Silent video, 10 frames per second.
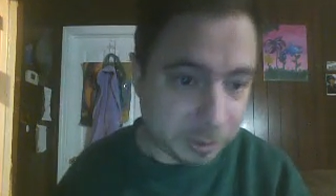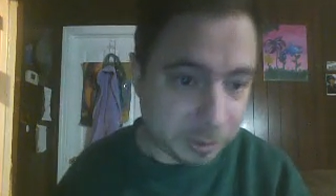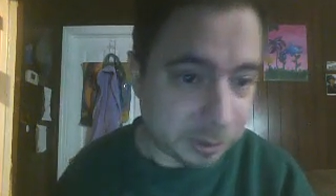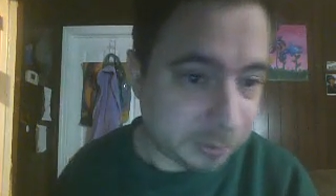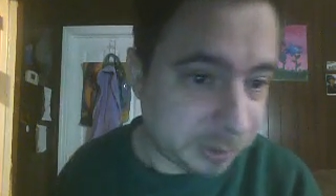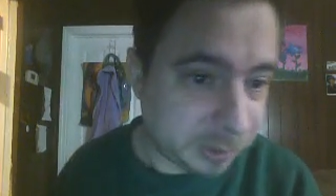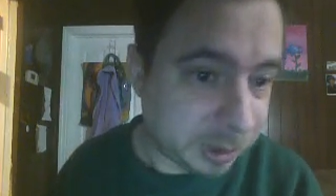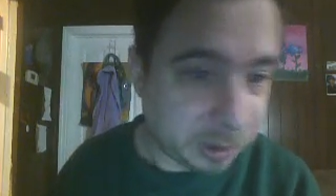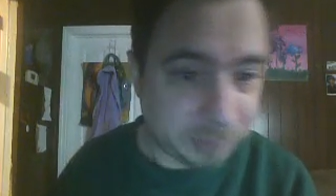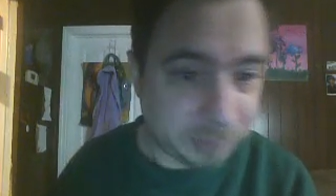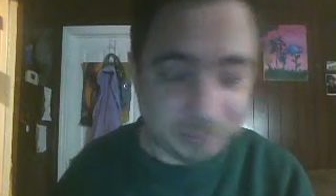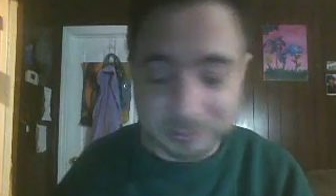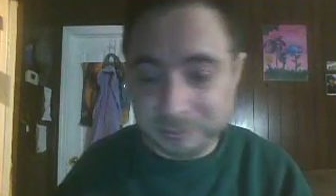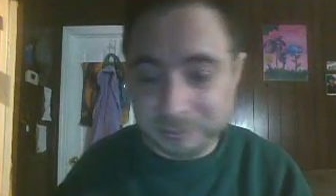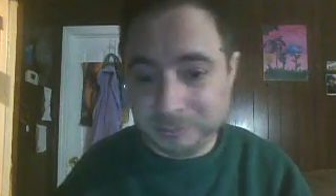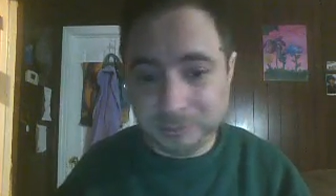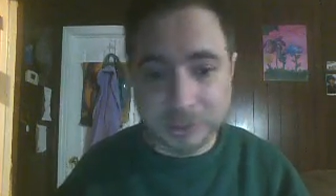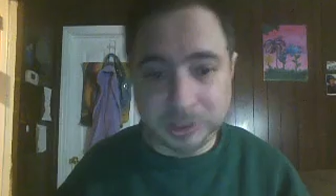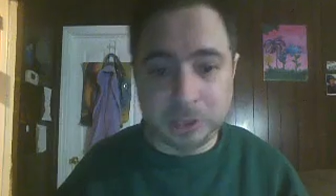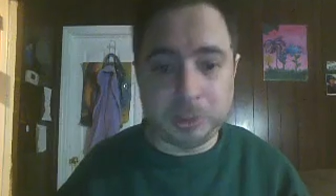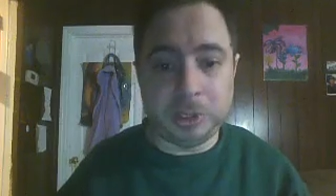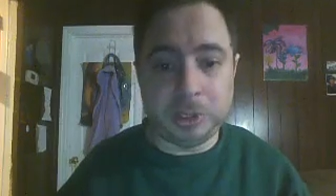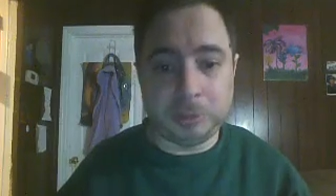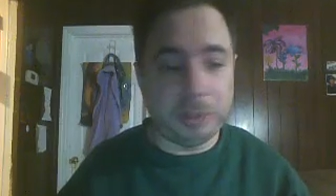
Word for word: But, you know, it is what it is.